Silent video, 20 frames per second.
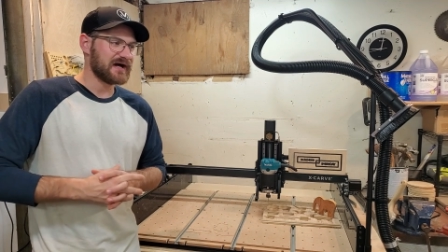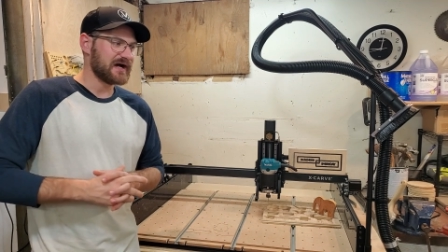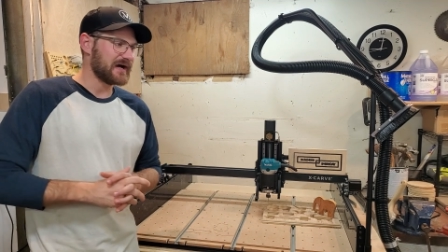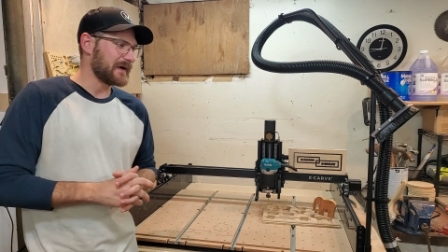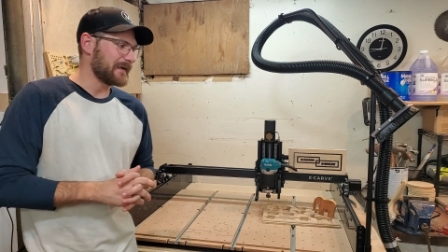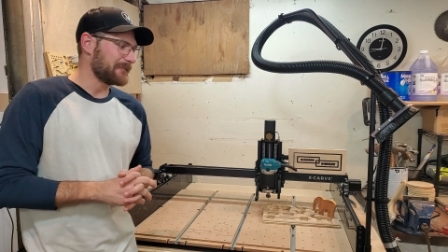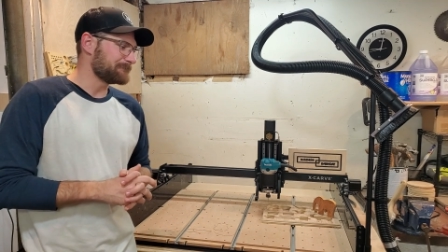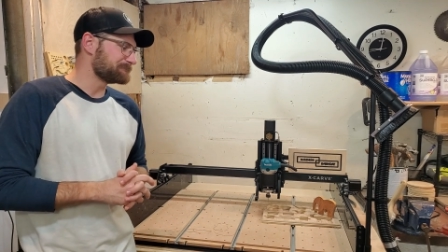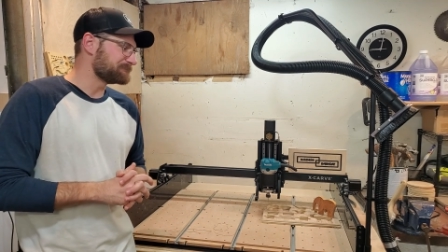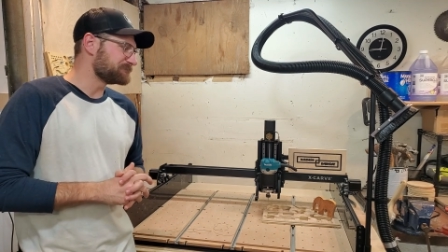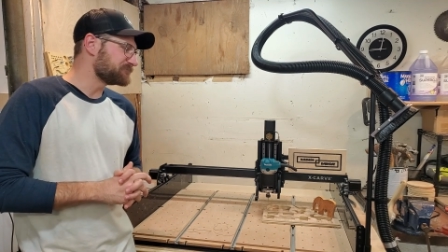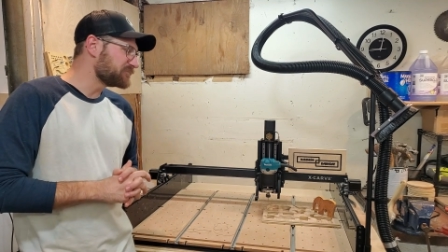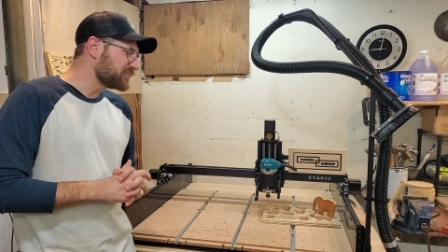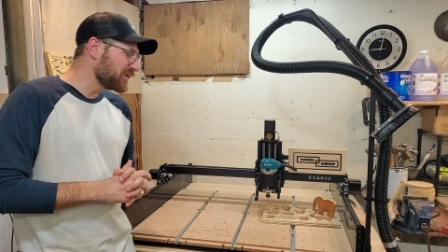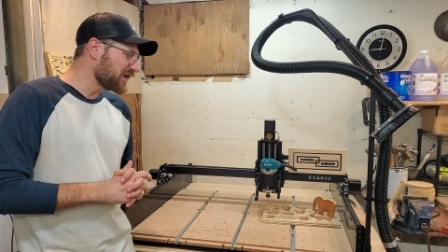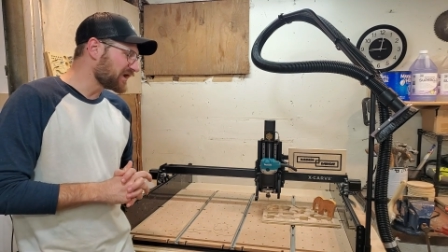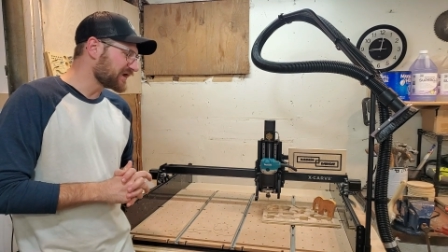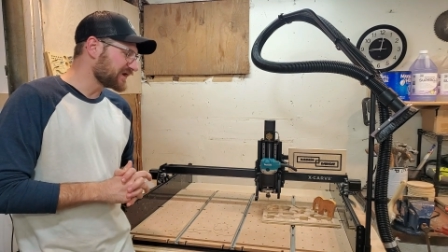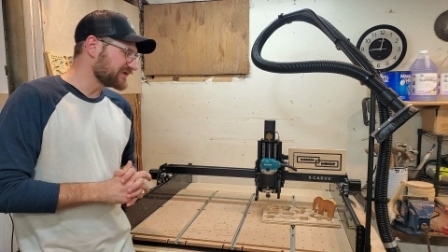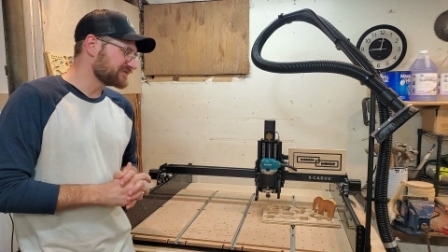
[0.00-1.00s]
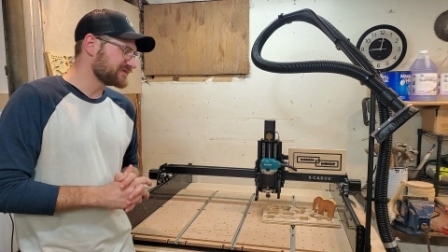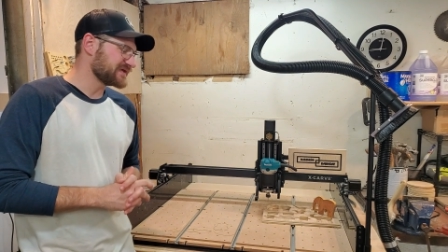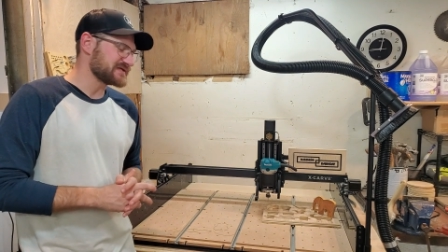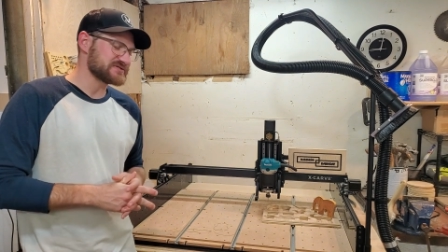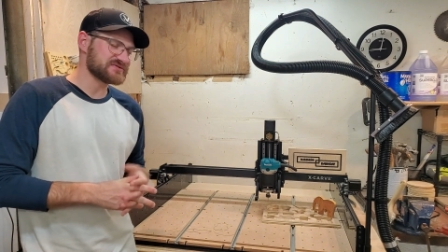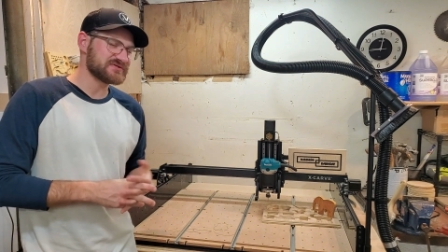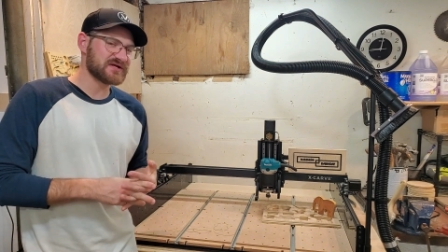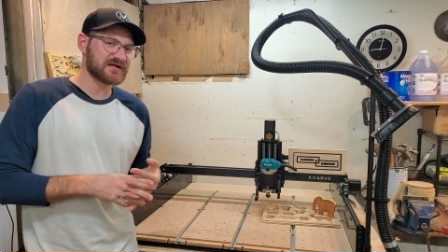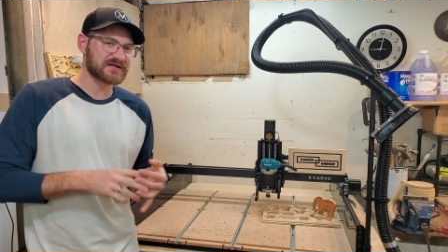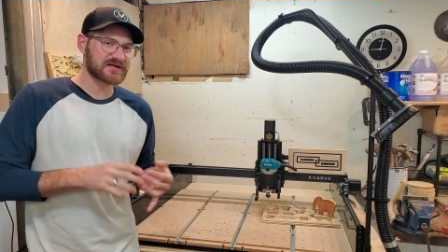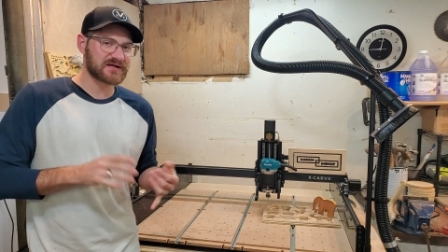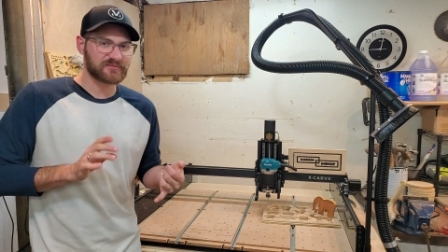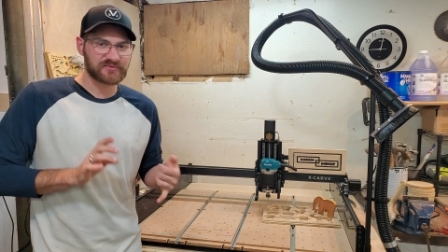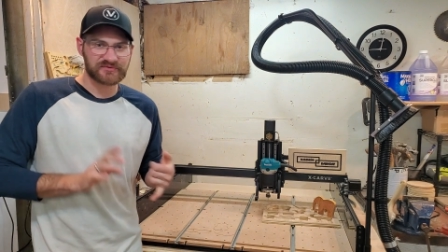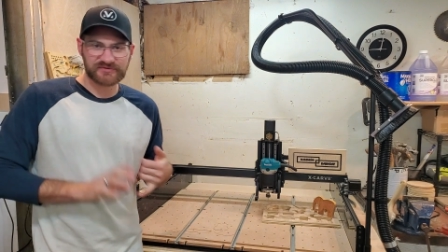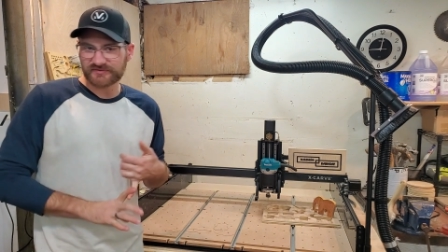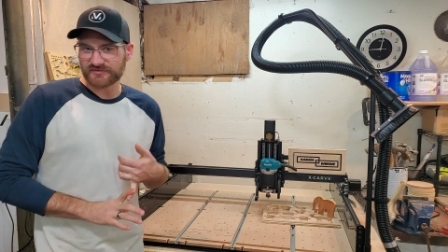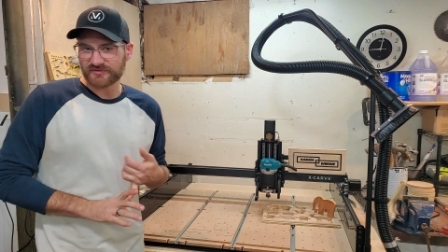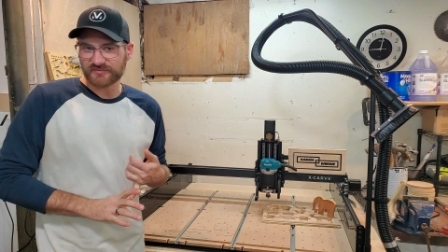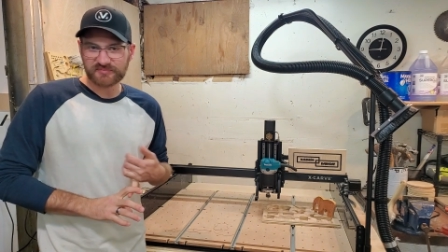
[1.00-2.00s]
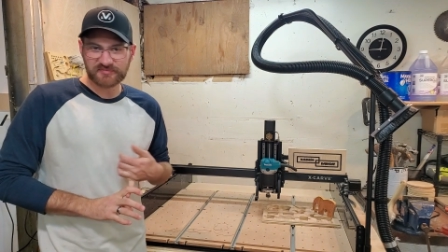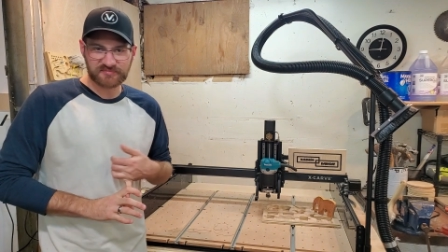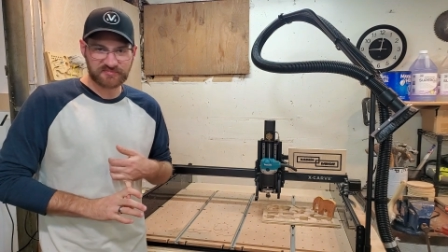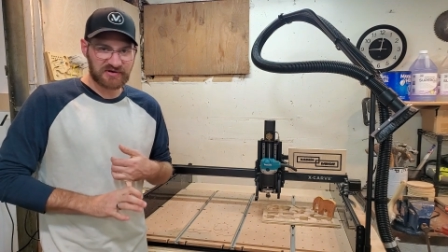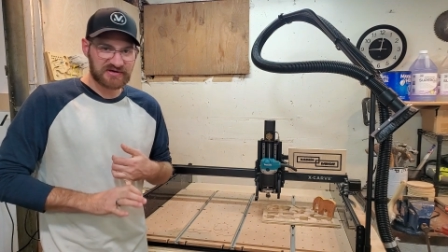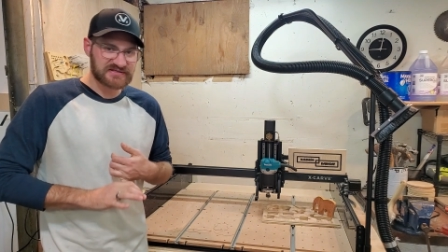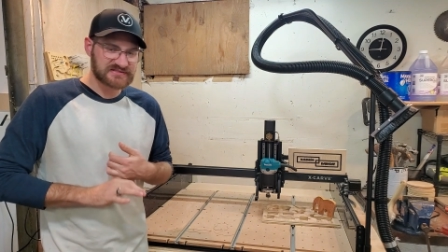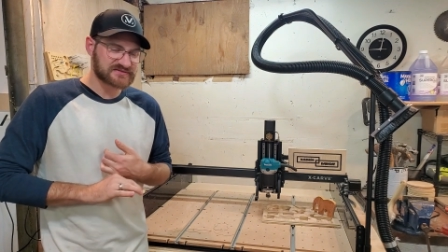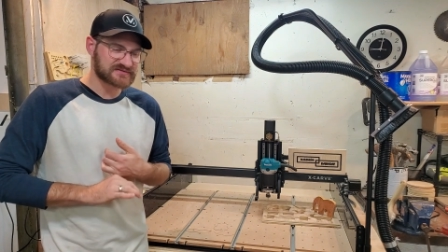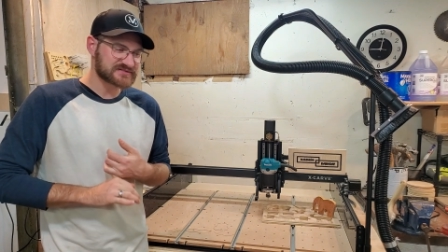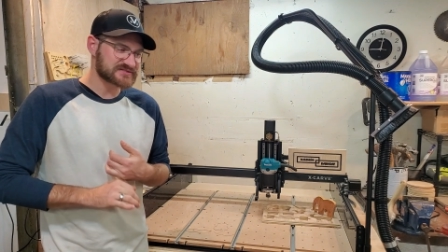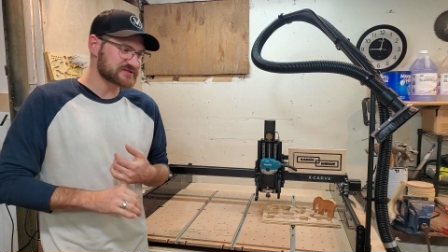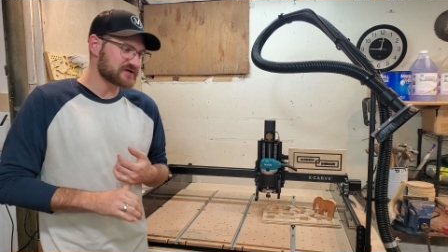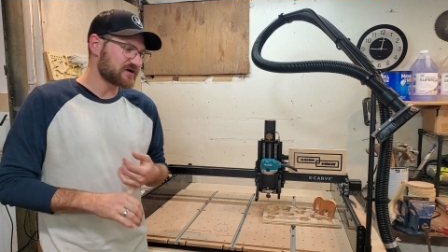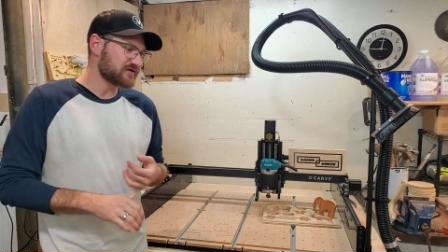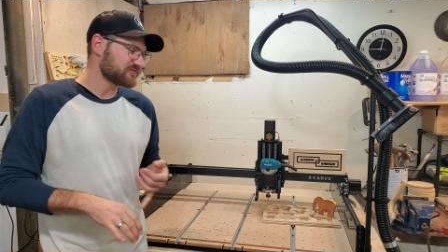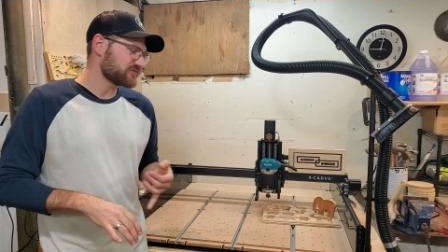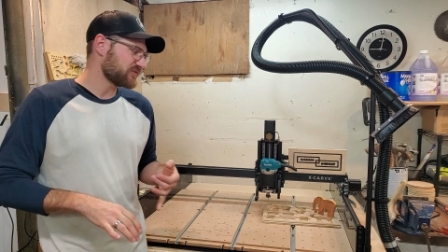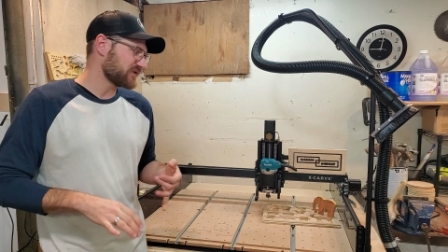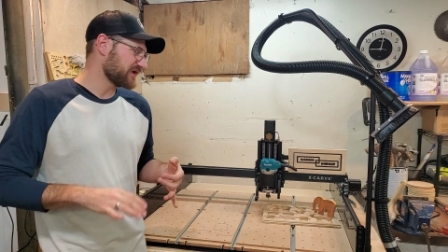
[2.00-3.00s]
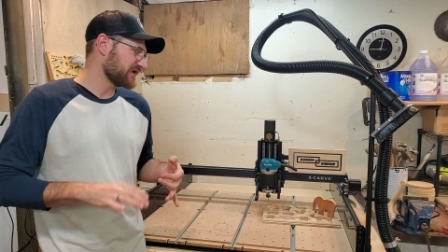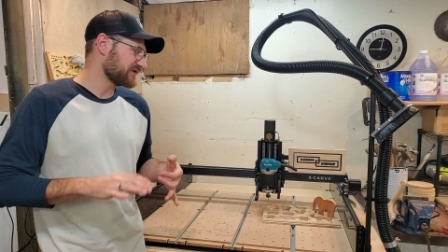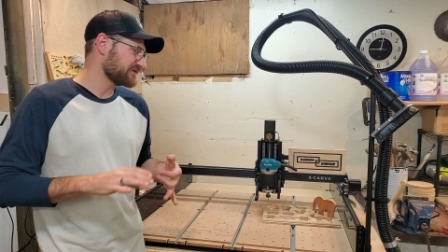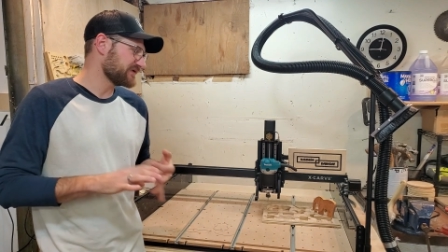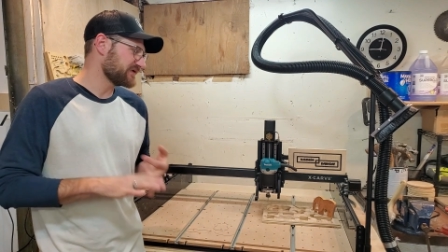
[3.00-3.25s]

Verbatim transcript: uh, but they do not come with their own proprietary software.